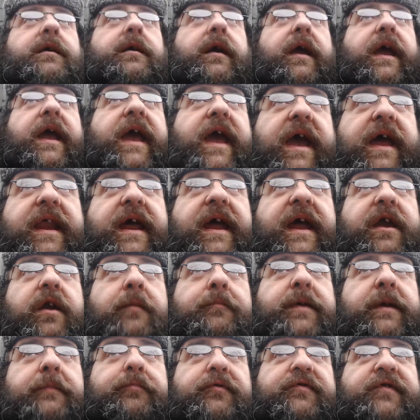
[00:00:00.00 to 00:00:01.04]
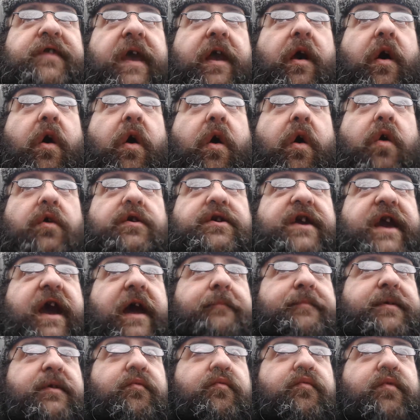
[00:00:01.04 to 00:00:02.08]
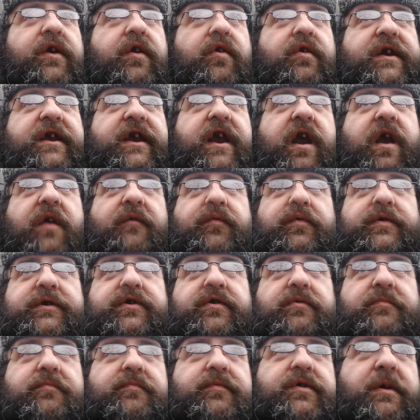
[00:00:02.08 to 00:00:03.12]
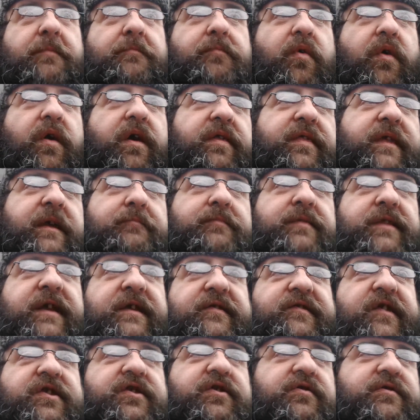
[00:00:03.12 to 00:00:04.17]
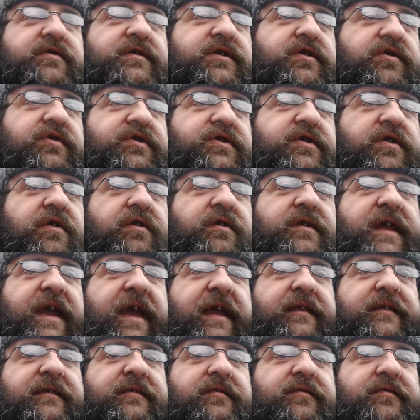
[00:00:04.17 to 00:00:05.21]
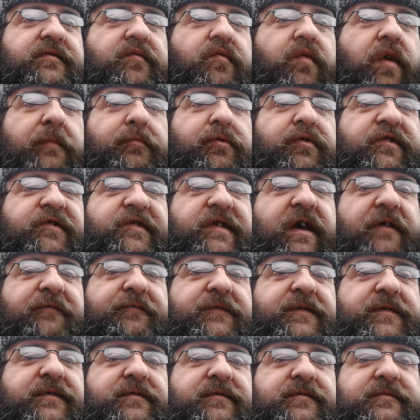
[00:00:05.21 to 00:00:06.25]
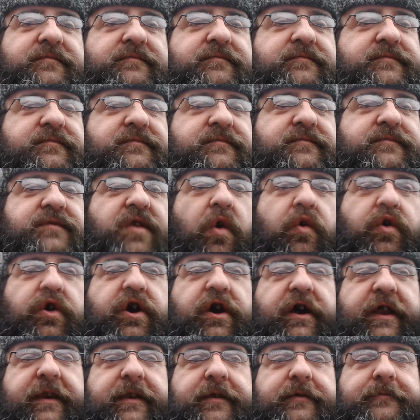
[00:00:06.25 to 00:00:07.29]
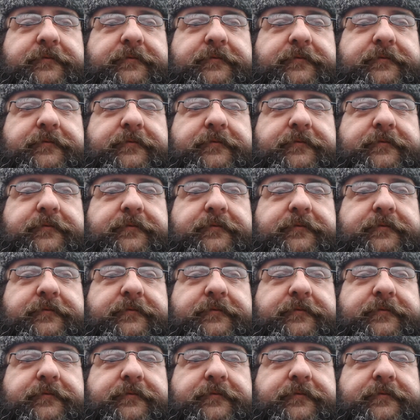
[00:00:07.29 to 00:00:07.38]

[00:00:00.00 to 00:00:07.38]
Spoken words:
And I hear people say, oh, you got to be real careful. You boil them lids and you'll turn that rubber stuff no good.